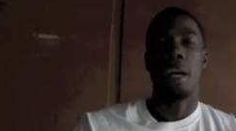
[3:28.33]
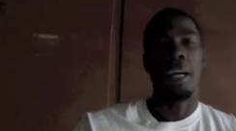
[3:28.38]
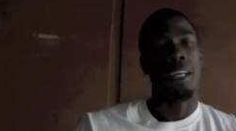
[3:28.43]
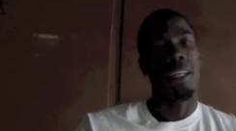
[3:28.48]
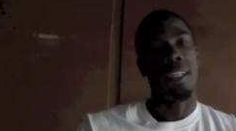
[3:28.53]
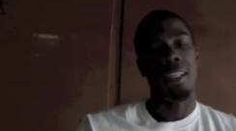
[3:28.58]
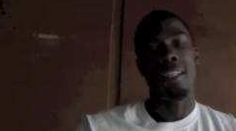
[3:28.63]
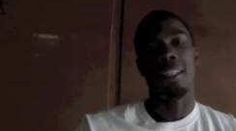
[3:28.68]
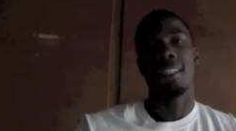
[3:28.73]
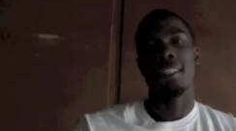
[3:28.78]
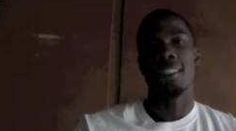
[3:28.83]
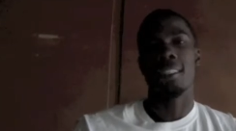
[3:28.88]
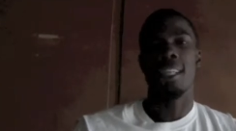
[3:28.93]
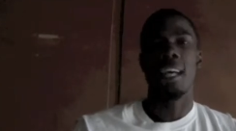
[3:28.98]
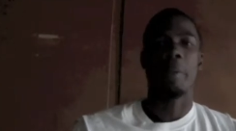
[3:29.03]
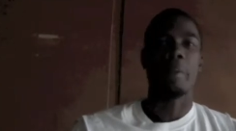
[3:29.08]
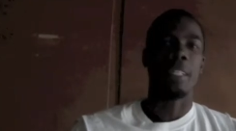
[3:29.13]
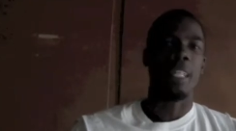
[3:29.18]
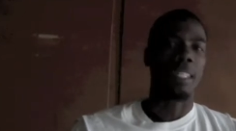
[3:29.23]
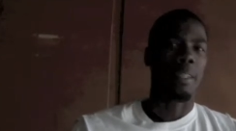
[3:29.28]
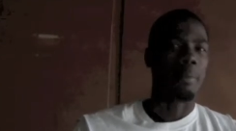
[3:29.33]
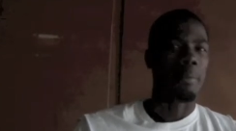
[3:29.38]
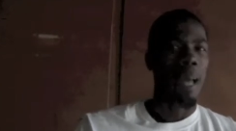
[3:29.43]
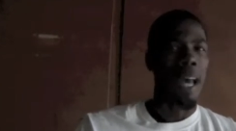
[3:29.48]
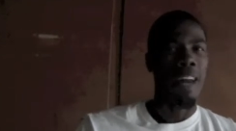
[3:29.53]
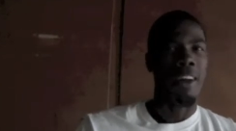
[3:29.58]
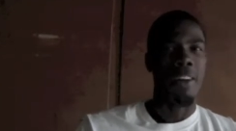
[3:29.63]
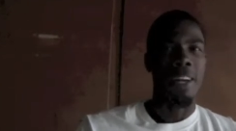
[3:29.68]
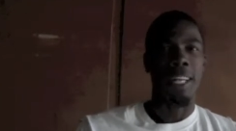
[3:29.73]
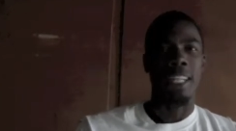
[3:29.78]
I couldn't this time because of
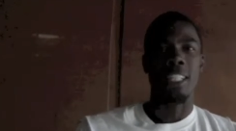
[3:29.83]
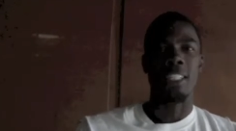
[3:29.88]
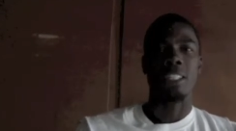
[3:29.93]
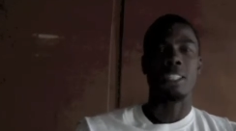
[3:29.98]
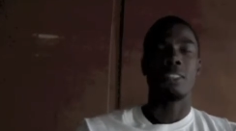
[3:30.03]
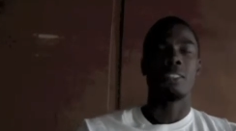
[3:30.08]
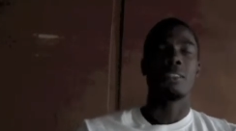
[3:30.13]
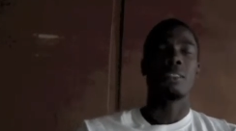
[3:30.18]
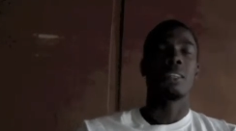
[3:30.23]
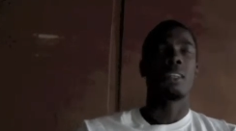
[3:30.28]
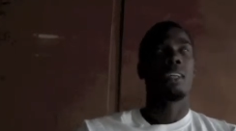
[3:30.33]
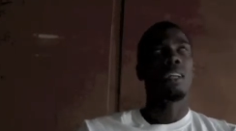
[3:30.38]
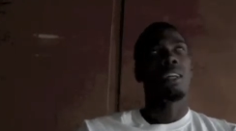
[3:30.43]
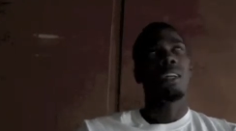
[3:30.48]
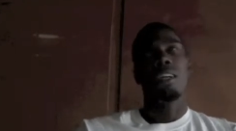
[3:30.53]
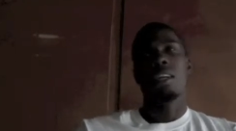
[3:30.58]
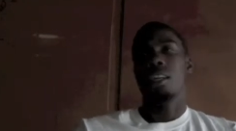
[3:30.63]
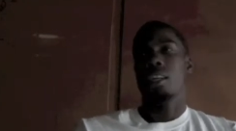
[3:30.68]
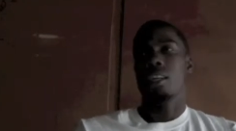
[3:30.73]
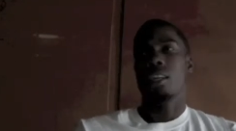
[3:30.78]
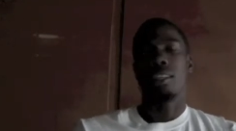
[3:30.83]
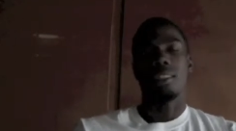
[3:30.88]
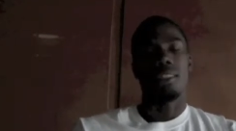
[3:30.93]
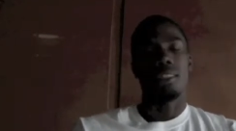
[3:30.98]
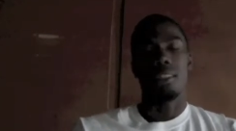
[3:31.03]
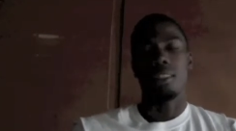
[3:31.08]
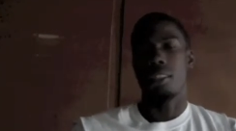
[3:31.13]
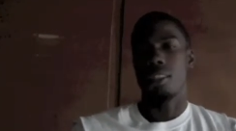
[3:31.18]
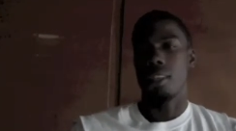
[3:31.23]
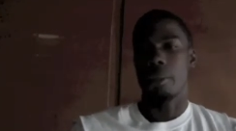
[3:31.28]
battery issue
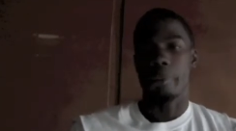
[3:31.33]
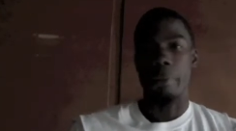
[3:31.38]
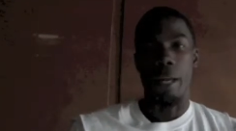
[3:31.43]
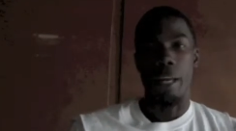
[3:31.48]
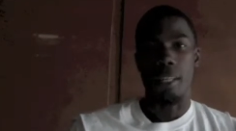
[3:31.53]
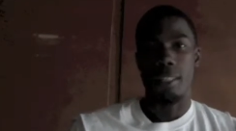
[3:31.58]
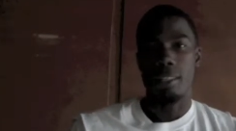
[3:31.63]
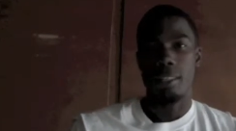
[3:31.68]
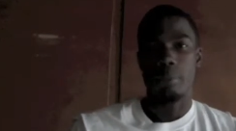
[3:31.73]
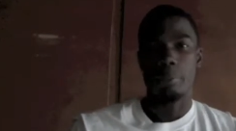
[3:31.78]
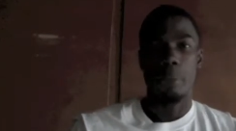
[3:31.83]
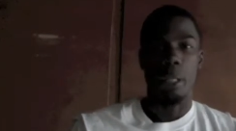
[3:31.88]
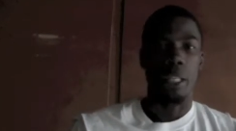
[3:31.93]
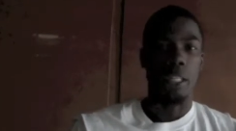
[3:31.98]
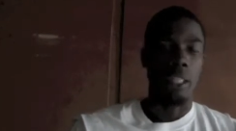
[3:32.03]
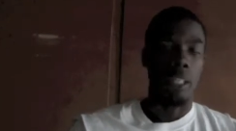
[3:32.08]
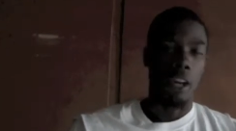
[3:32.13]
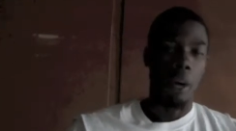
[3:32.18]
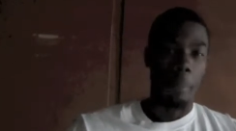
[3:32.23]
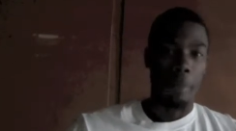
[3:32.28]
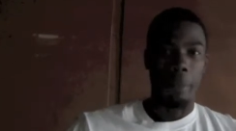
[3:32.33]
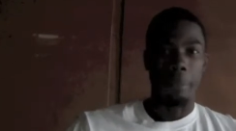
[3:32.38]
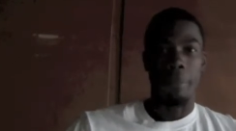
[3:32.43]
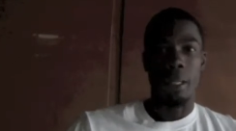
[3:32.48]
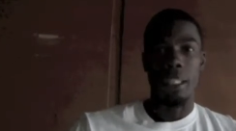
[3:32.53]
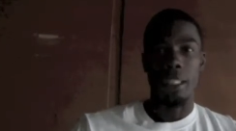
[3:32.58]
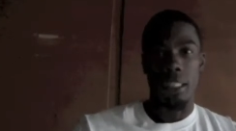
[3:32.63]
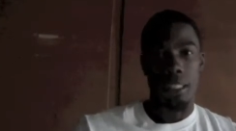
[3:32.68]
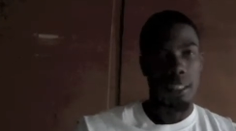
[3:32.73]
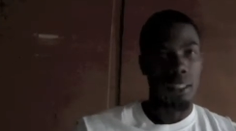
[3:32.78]
it's a mess. But you know, I'm on a
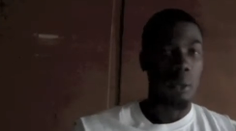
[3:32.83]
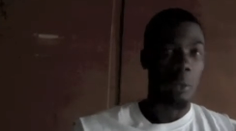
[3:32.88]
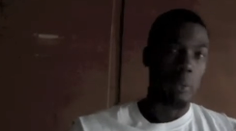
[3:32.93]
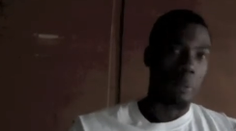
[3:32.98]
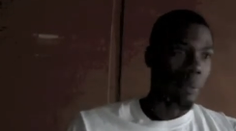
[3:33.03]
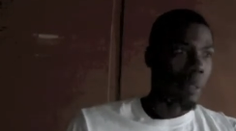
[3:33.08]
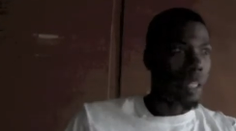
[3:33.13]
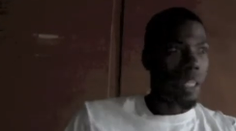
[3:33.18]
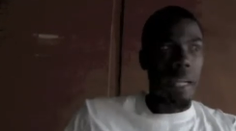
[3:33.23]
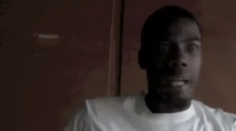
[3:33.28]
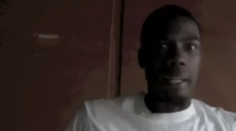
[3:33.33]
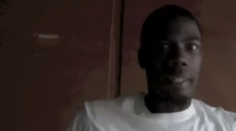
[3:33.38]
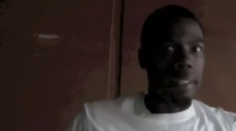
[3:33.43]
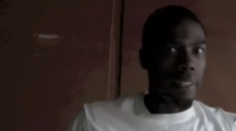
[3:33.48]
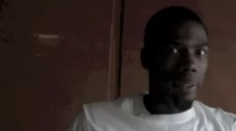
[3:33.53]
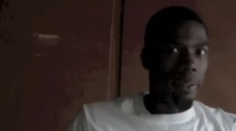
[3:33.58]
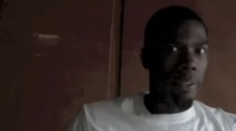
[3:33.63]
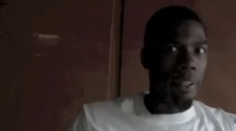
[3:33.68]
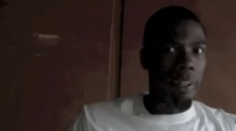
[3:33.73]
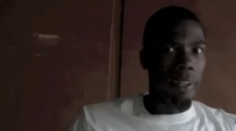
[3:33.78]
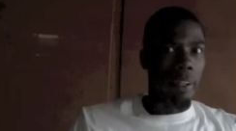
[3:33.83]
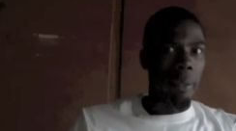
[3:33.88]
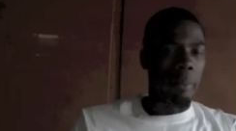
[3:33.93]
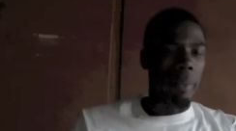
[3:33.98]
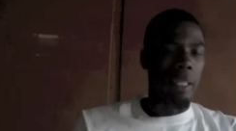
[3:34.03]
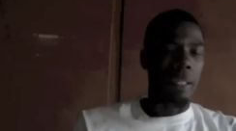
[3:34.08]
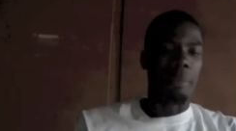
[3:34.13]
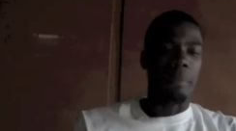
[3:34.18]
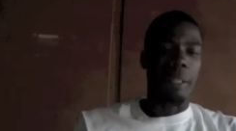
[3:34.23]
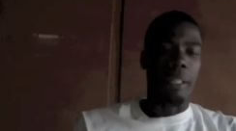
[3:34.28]
budget, so what can I do? You know what I
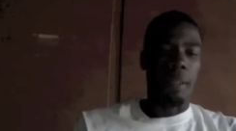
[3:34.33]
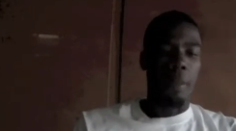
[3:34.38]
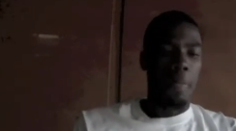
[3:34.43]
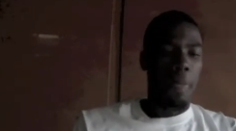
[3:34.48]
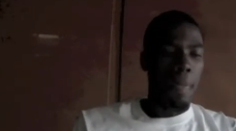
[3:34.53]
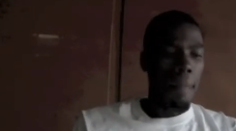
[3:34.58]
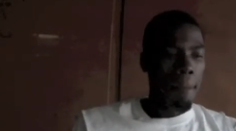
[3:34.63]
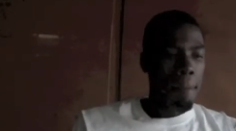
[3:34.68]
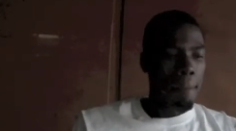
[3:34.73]
mean? But